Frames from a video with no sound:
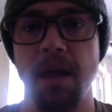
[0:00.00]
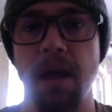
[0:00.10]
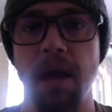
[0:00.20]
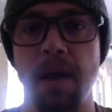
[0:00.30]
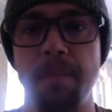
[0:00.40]

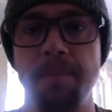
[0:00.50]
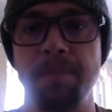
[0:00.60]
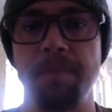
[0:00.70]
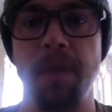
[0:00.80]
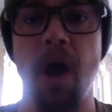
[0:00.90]

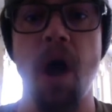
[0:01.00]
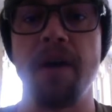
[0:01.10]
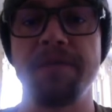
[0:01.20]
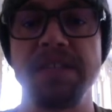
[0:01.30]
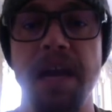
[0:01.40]
The
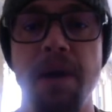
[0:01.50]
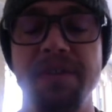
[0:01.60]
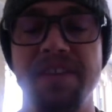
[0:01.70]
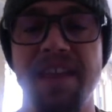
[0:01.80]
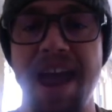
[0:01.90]
office
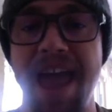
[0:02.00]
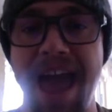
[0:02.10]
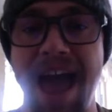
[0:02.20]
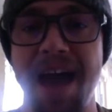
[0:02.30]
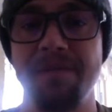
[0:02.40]
hours that I
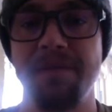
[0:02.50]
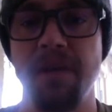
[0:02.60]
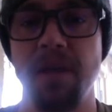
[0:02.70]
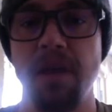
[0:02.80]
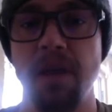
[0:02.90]
have,
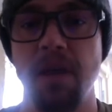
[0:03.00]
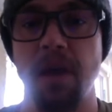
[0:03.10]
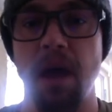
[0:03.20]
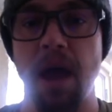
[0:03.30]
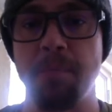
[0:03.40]

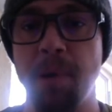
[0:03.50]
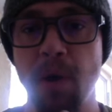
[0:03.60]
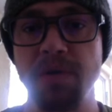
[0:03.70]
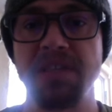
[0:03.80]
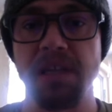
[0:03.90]
I
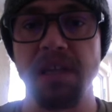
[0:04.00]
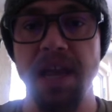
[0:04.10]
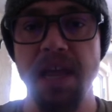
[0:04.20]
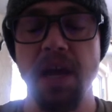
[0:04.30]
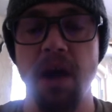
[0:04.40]
post a
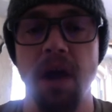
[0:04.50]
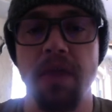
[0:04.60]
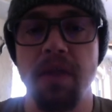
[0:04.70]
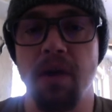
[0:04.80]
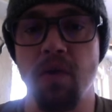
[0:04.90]
link
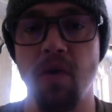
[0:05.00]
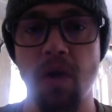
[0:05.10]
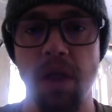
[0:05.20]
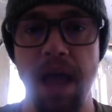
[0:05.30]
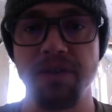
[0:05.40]
on the Google
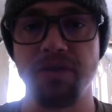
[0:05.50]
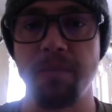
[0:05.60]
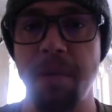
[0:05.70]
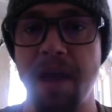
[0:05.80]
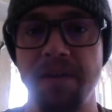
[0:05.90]

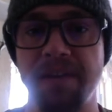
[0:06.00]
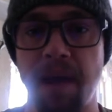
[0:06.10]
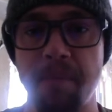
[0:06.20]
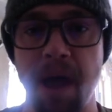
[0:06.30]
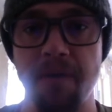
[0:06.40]
Classroom every
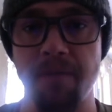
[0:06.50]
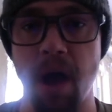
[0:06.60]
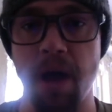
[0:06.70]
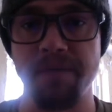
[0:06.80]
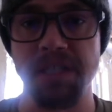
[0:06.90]
time I have
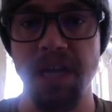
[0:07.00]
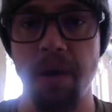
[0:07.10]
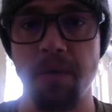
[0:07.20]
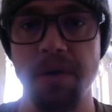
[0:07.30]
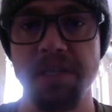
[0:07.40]
office
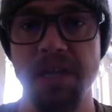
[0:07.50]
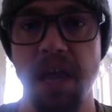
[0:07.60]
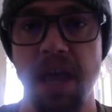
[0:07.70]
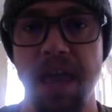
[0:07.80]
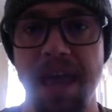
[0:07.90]
hours,
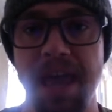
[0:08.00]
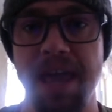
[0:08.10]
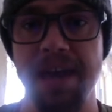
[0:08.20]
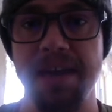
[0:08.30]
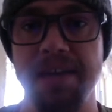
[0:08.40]

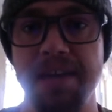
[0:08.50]
and